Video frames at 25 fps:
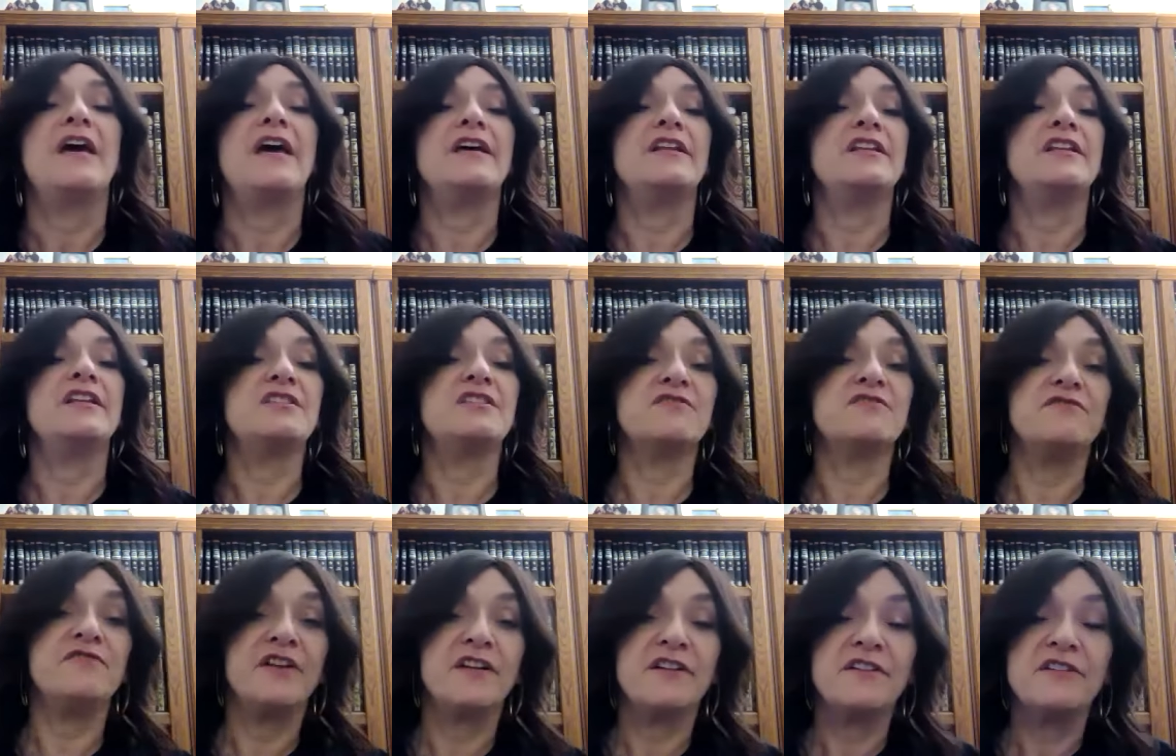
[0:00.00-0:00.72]
and it's
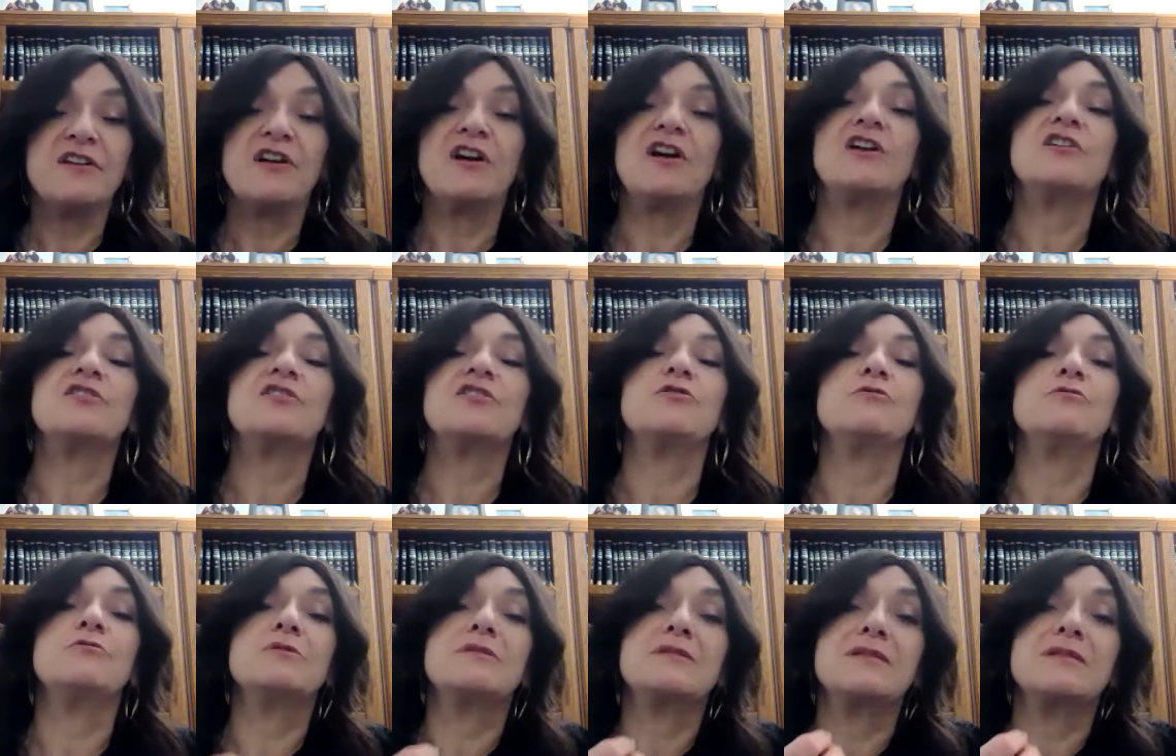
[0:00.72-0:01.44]
very hard
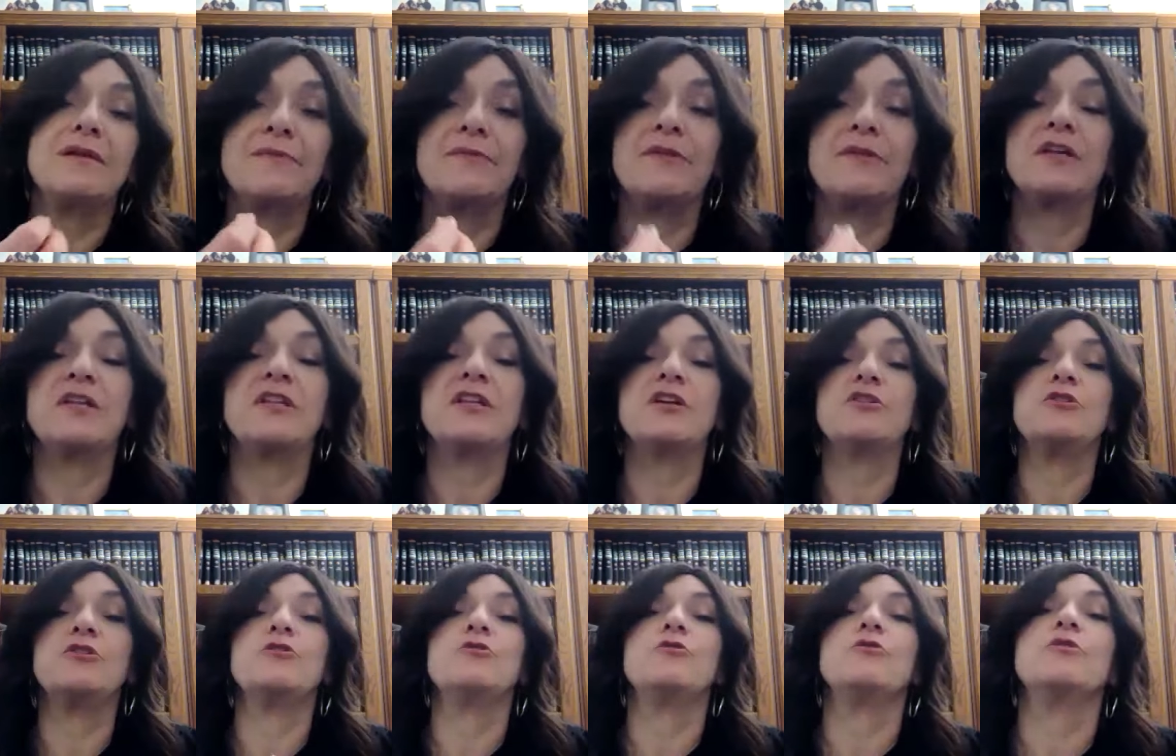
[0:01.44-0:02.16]
to do something
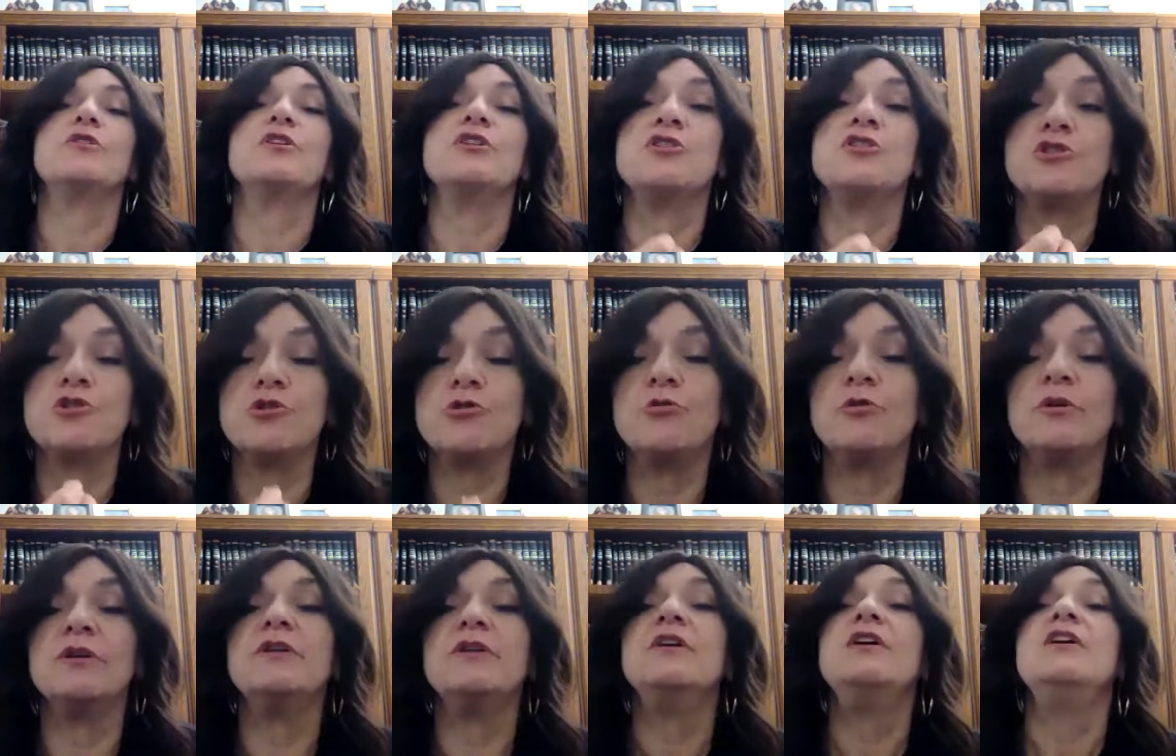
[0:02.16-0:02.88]
that you don't
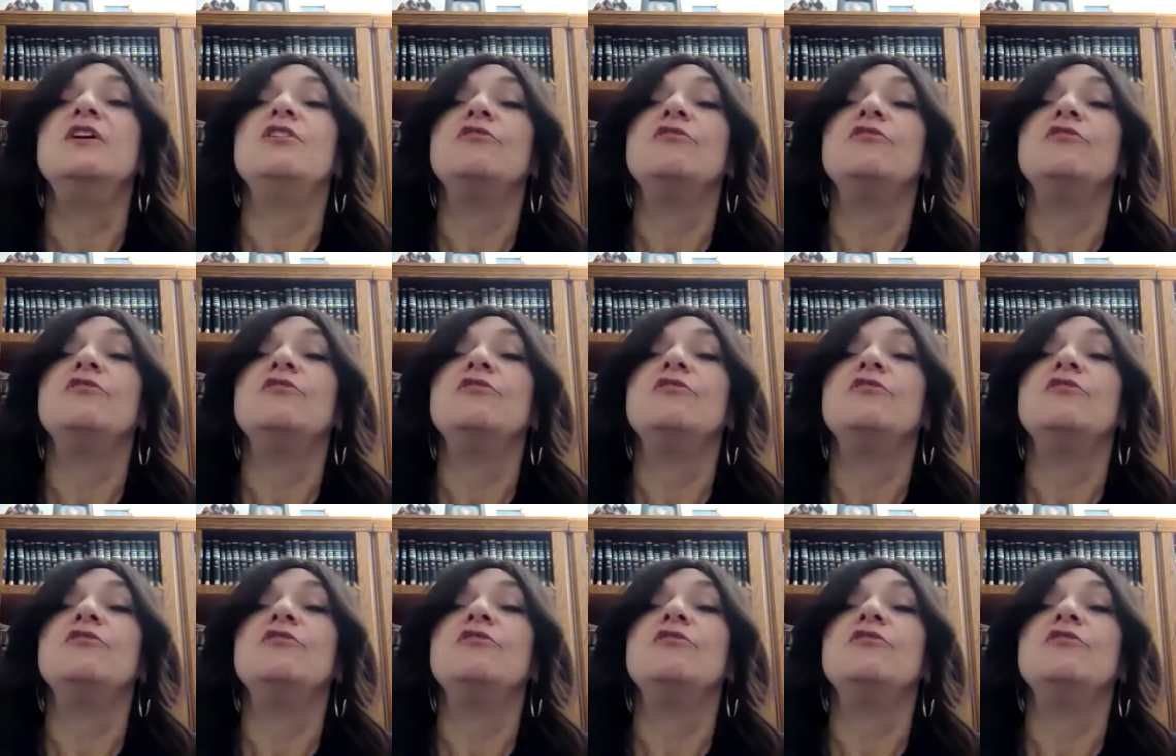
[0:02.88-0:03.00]
enjoy